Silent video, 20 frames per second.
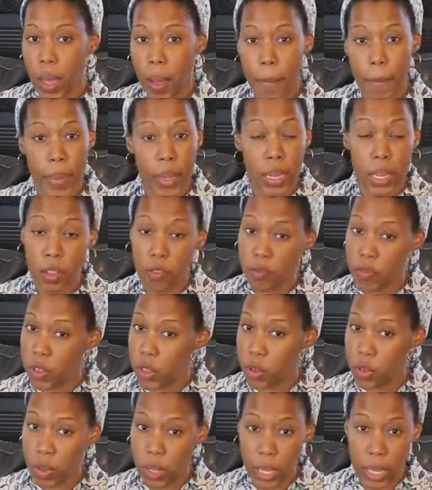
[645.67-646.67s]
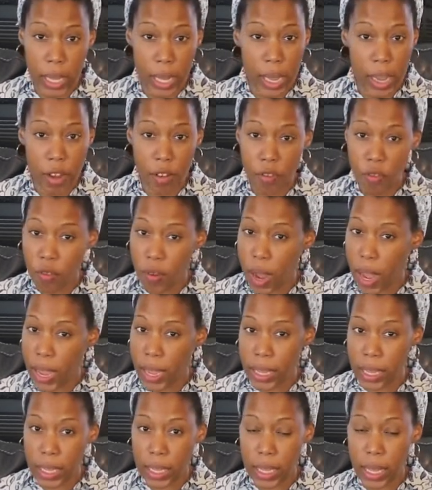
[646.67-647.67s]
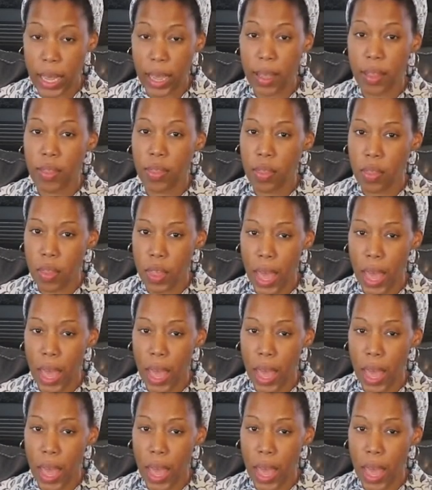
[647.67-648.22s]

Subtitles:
But if you can't write yet,